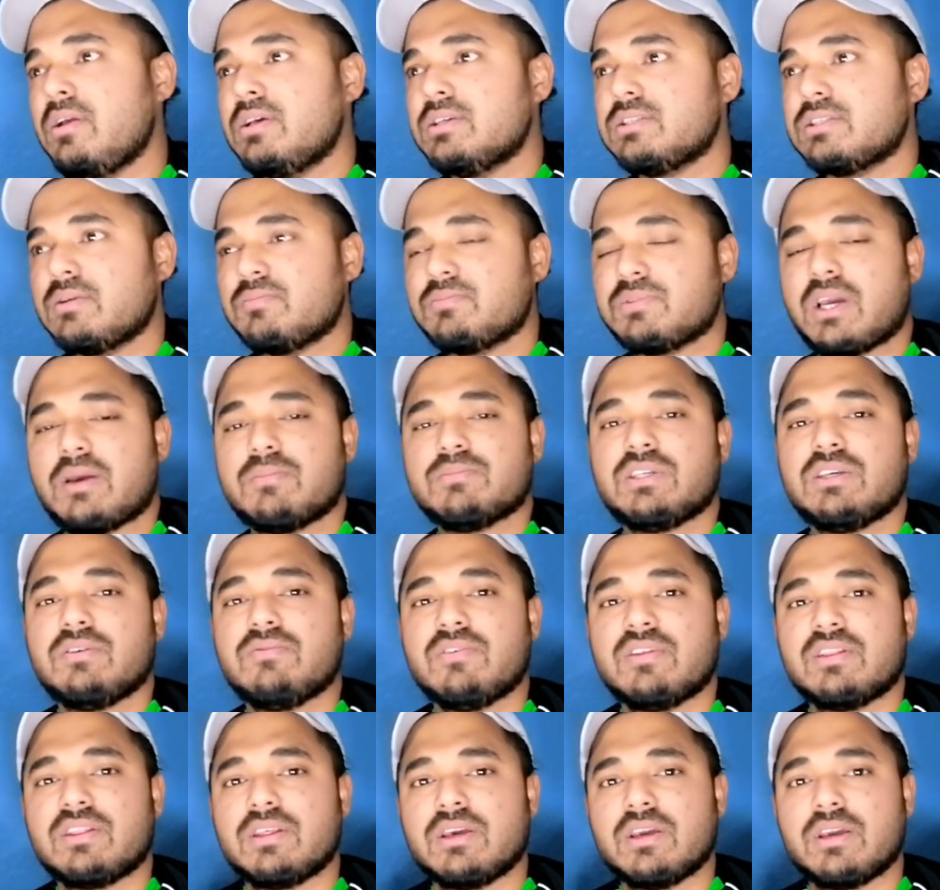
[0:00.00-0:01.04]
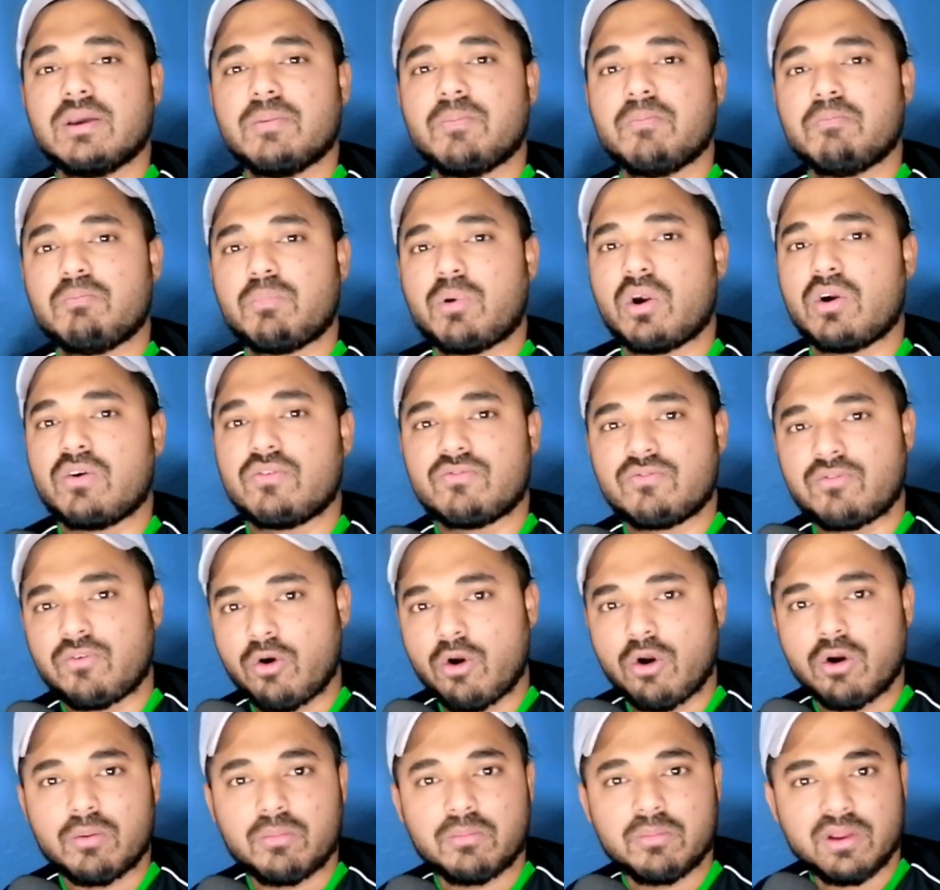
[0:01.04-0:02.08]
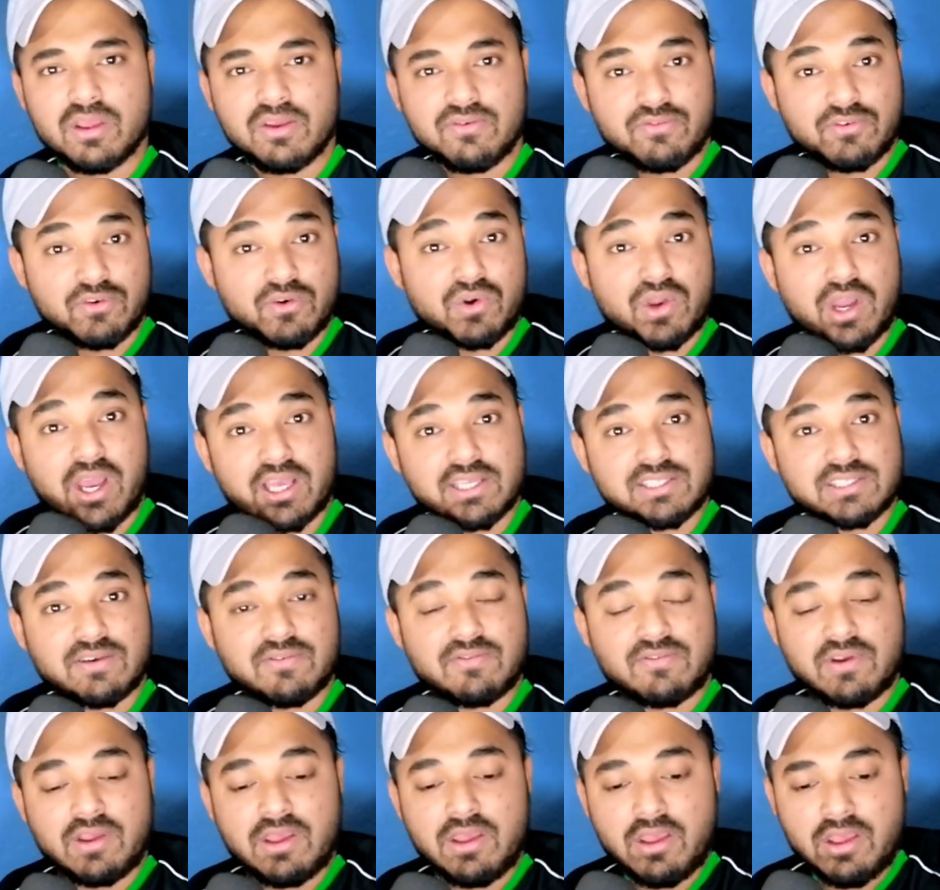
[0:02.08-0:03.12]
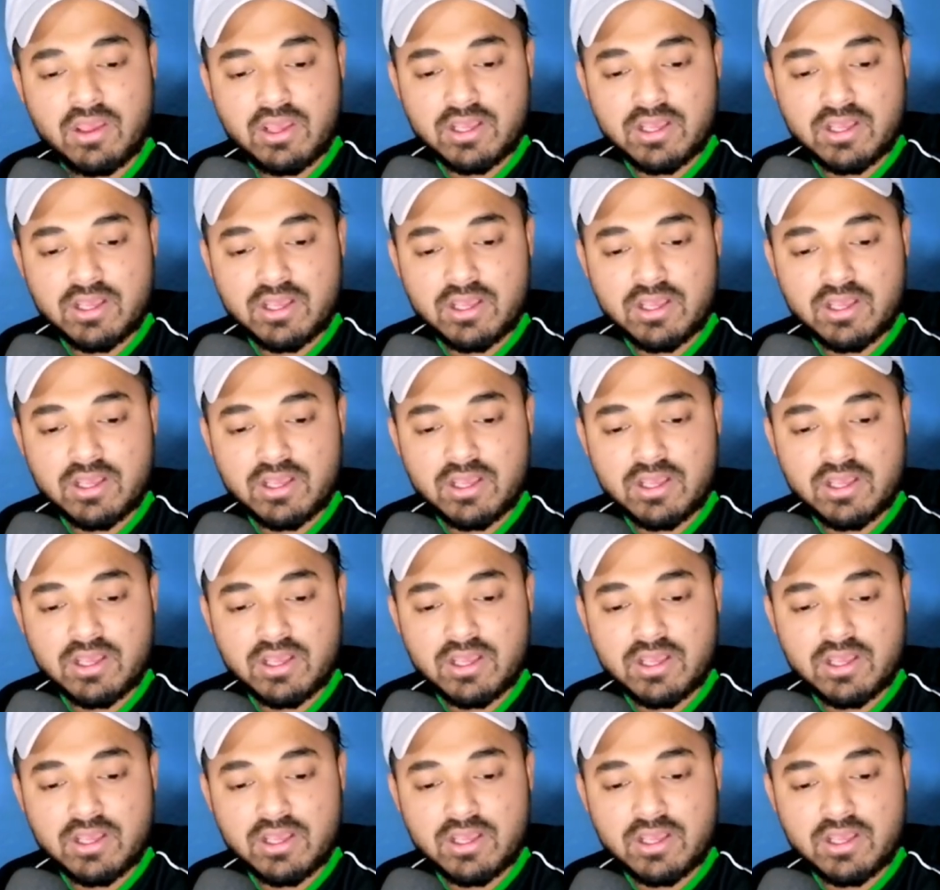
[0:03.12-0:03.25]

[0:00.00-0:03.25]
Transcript: sometimes even they perform. If you guys have